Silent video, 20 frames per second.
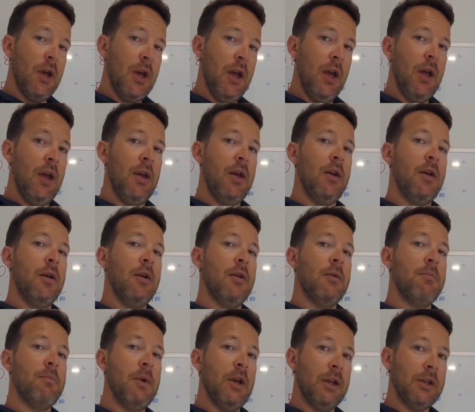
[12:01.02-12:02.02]
a
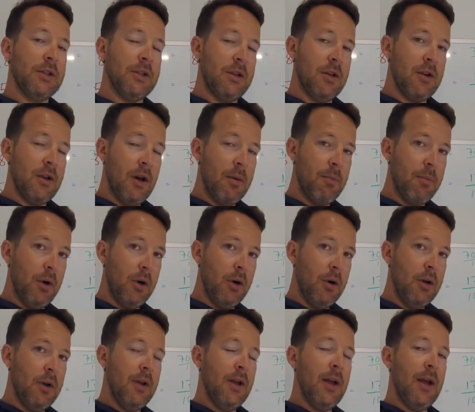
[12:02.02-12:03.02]
mixed
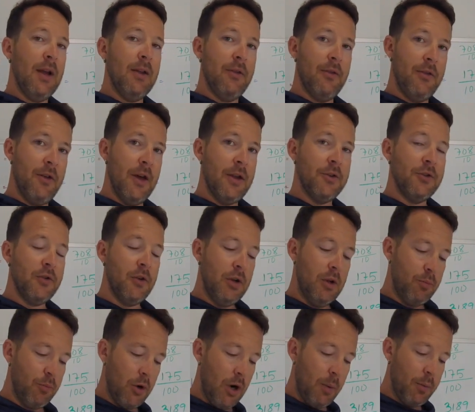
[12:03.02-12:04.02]
number and then to an
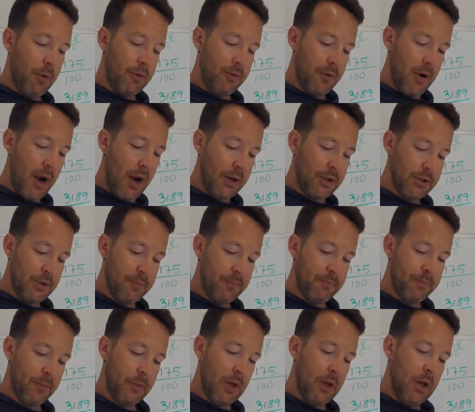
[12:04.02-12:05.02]
improper fraction.
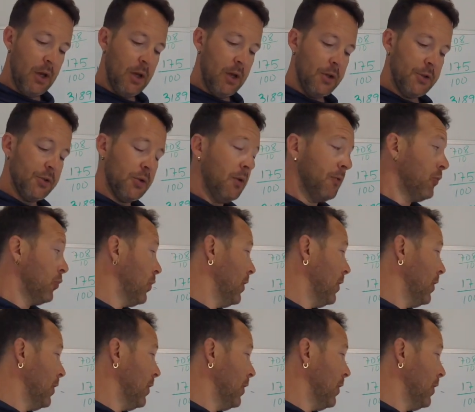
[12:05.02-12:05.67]
So I've